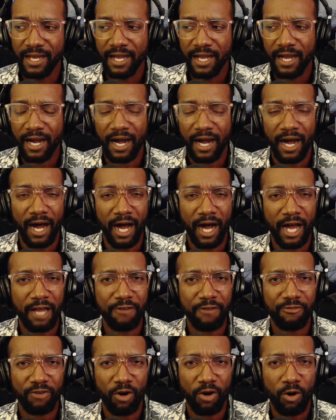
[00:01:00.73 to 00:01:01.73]
I've
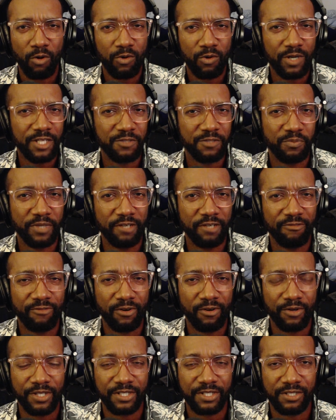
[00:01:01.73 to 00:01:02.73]
always been
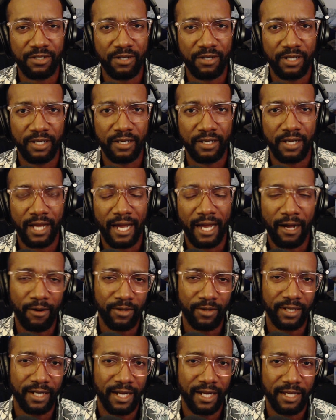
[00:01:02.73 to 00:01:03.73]
focused on how
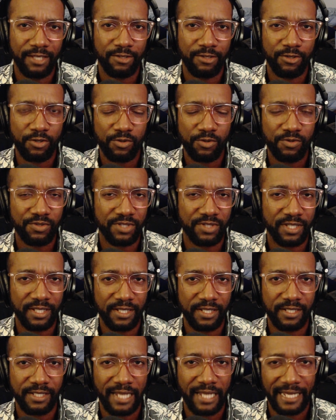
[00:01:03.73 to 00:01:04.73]
can I use
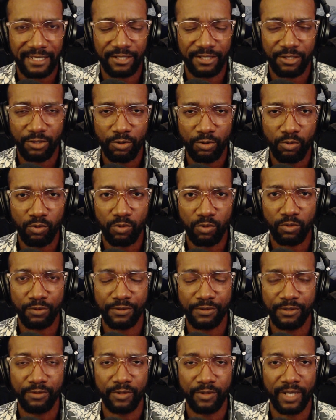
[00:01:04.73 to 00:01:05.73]
these as a tool
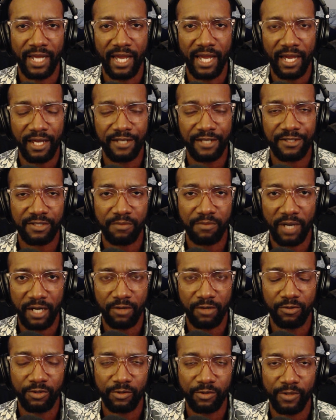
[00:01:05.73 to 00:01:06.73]
to enhance my own
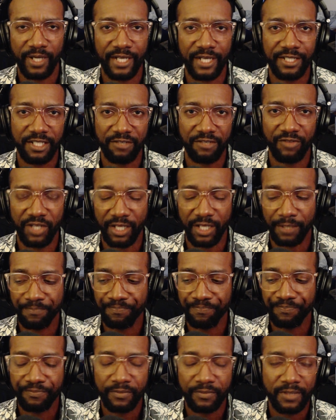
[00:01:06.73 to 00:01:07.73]
creativity.
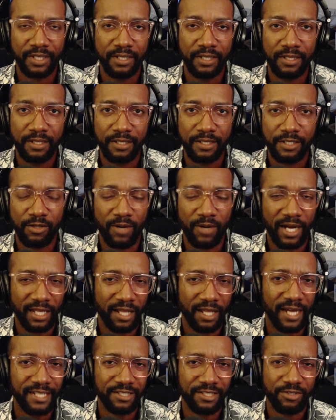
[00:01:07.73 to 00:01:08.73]
So I
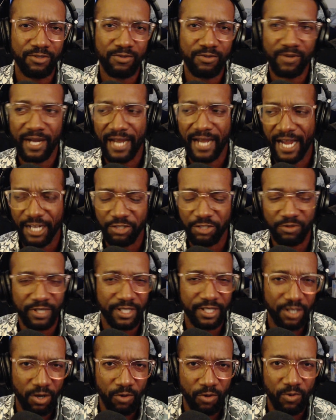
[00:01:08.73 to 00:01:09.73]
like to actually
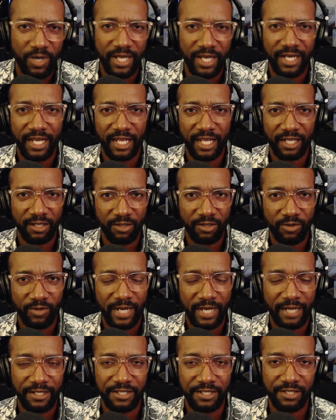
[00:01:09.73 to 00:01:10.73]
go in and learn how
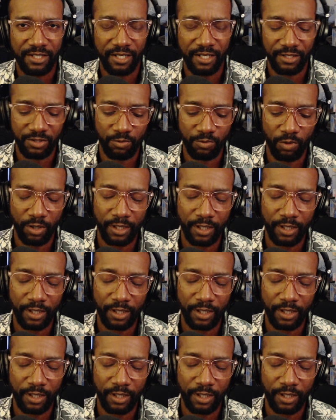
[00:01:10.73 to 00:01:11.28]
these things work.